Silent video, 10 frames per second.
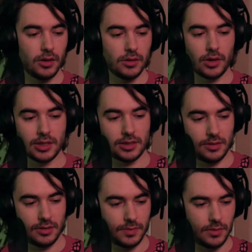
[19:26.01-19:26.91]
The
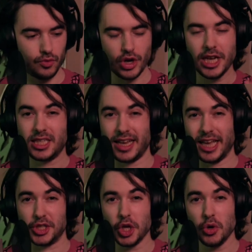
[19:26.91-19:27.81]
reason I
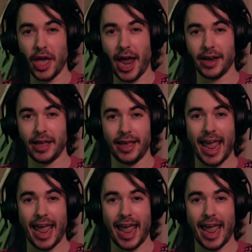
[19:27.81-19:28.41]
do that